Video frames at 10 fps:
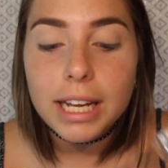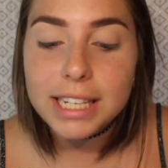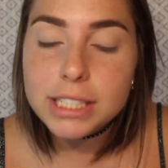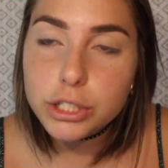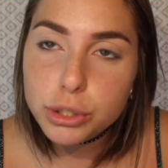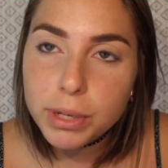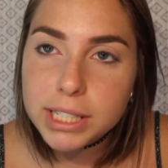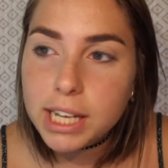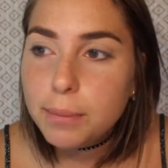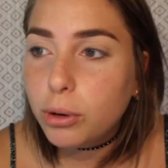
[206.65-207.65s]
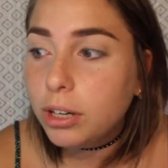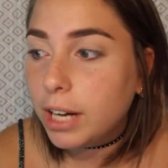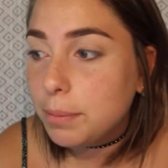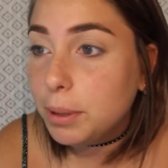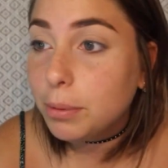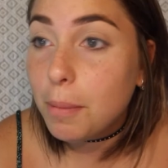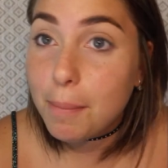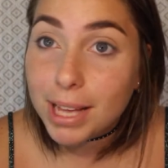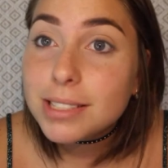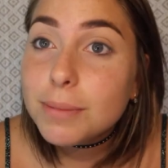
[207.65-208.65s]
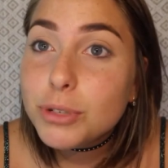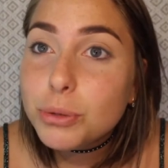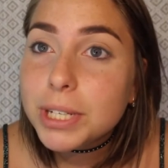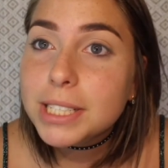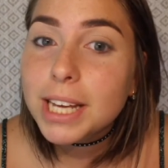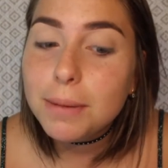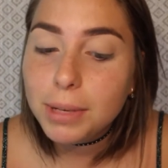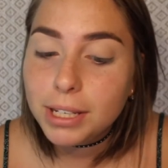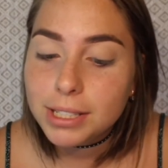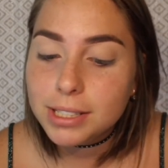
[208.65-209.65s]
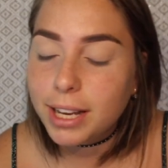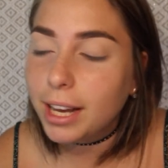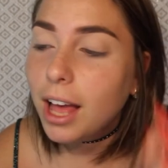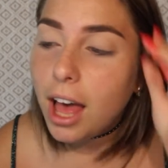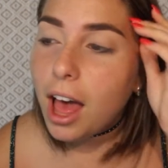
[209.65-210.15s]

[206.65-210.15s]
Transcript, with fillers: into doing tape, or a lot of people mess up doing tape, because like